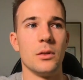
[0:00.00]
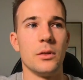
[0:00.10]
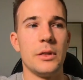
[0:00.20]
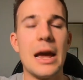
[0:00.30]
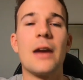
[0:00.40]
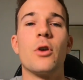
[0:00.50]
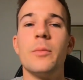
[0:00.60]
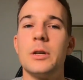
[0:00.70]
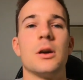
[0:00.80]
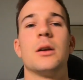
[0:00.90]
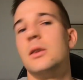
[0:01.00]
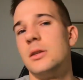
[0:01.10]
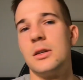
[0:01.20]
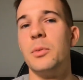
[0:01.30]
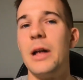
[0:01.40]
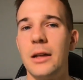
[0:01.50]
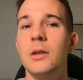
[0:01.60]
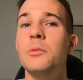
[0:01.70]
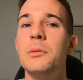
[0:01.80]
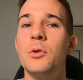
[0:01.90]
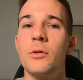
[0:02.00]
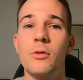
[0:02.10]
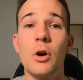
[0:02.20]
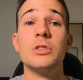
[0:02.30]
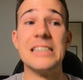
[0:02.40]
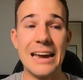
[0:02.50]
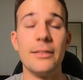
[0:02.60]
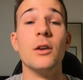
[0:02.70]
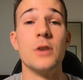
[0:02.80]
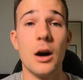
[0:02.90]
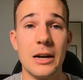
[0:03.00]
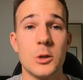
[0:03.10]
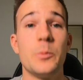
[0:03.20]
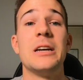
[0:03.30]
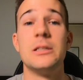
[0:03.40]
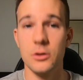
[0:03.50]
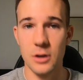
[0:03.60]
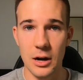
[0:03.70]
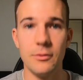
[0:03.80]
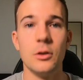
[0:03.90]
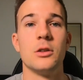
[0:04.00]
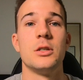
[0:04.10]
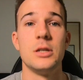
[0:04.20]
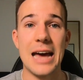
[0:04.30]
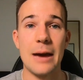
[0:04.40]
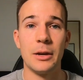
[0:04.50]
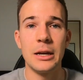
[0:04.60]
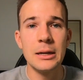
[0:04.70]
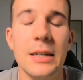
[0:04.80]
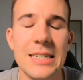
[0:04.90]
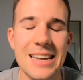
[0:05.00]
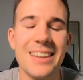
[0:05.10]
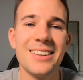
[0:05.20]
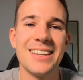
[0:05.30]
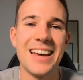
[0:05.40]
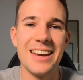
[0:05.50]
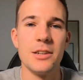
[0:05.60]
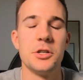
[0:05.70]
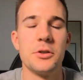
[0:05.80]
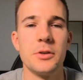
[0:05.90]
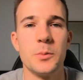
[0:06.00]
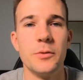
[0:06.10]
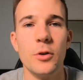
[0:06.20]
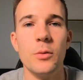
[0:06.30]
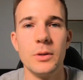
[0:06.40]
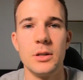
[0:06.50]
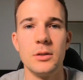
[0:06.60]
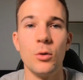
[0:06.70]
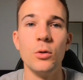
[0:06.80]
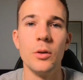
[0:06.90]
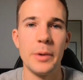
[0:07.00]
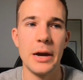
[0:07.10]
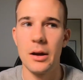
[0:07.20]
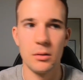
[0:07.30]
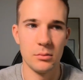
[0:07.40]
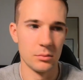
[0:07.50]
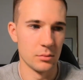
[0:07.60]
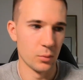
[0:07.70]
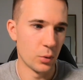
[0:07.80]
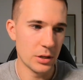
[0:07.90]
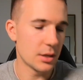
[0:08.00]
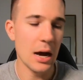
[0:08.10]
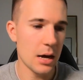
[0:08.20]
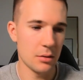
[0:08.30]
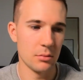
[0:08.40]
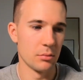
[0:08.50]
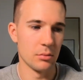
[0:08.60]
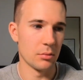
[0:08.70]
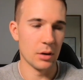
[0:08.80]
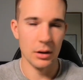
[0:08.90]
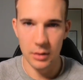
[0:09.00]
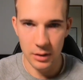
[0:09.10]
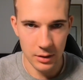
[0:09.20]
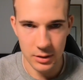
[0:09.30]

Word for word: the anaerobic side of things can play a little bit more of a role to get those higher speeds, those higher velocities happening. Because at the end of the day, endurance performance is all about we start at, a